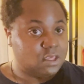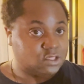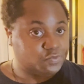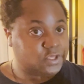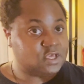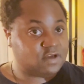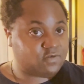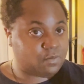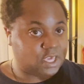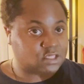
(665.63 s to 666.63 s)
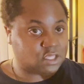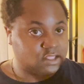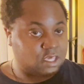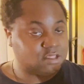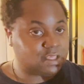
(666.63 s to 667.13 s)
Speaking of amazing
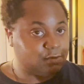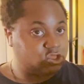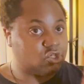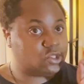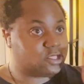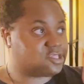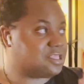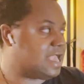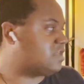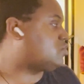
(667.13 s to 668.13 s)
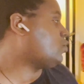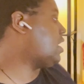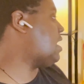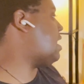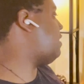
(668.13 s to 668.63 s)
things, let me show you this last one
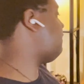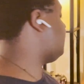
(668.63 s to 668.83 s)
I have.